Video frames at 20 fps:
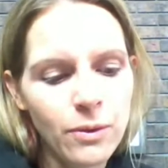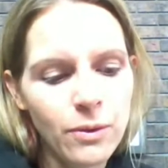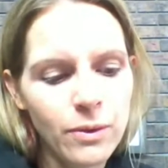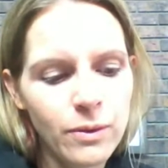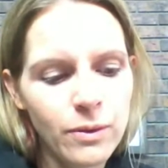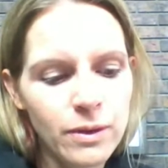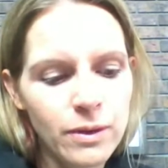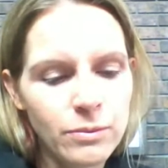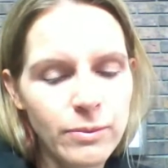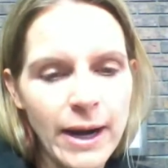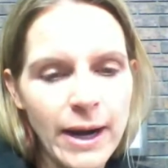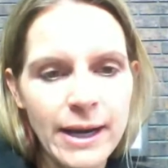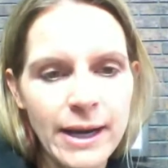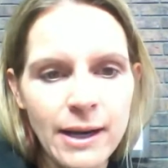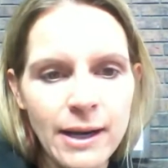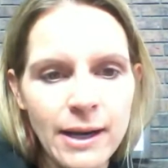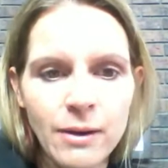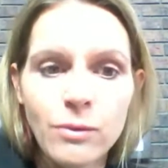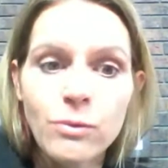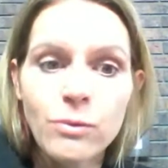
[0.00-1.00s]
or
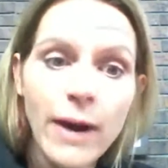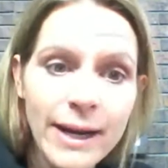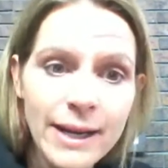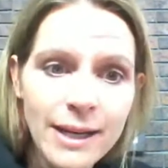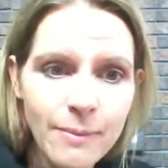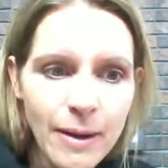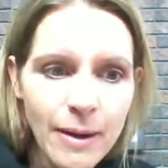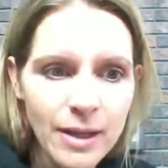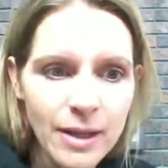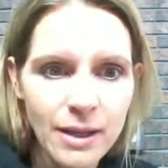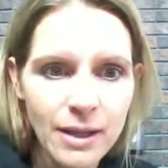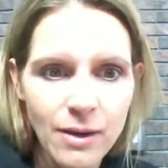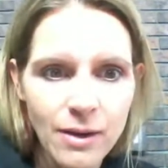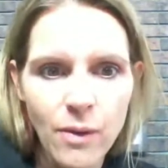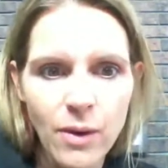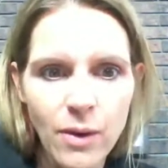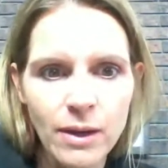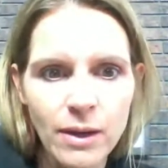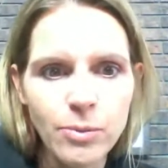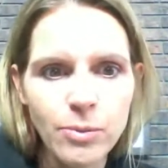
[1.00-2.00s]
writing about
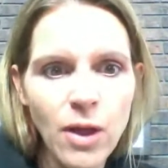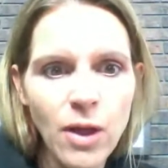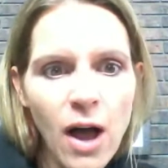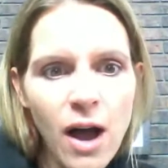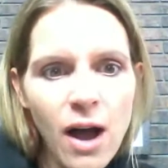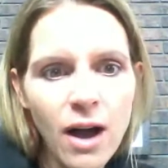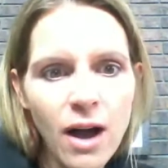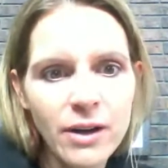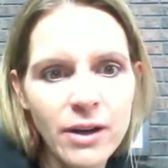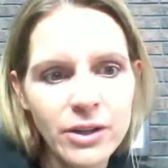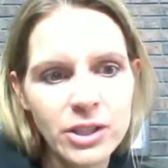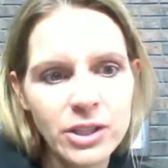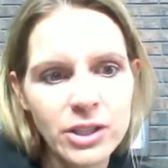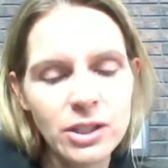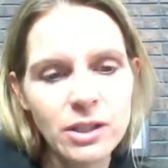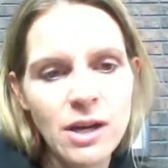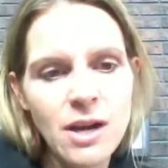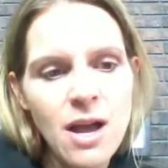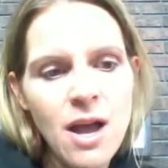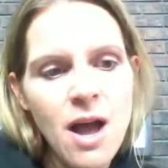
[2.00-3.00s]
it in a blog
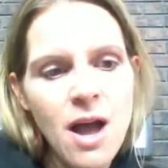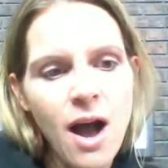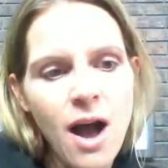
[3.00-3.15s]
or